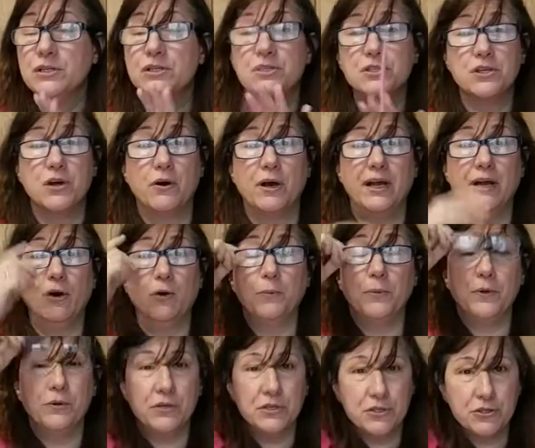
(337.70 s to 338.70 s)
So I hope
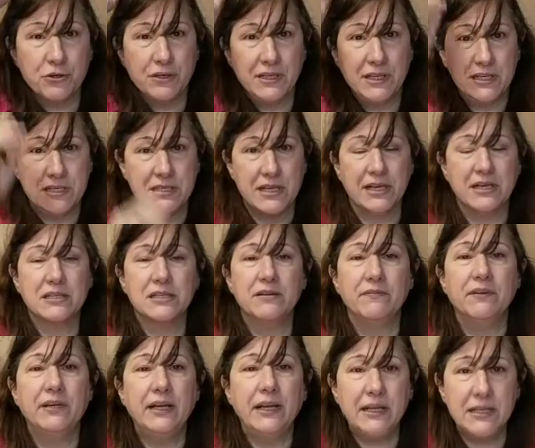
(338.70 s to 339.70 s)
you enjoyed these
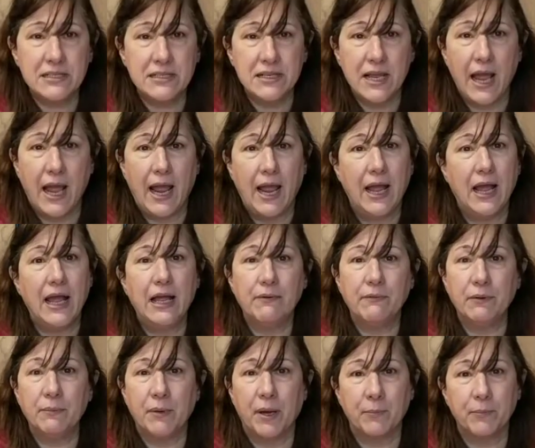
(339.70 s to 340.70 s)
activities, and
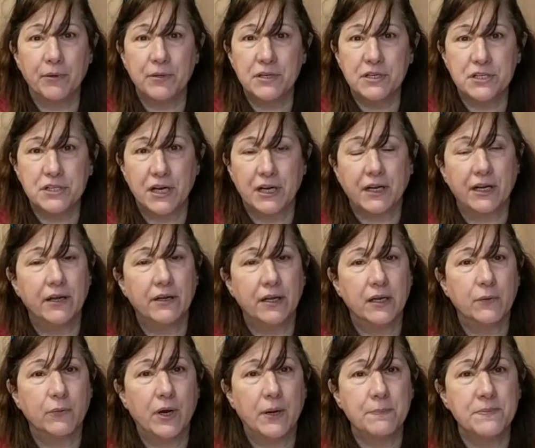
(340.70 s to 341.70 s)
remember to check out
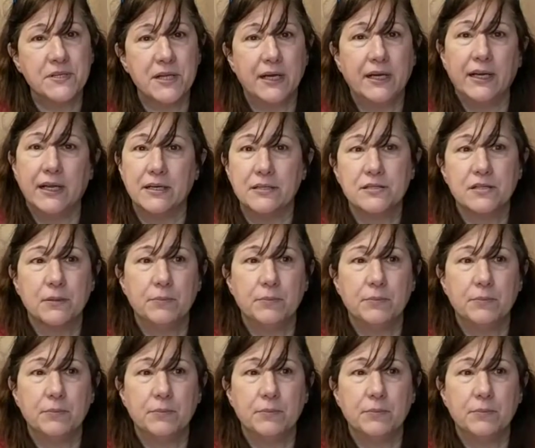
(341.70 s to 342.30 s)
our website at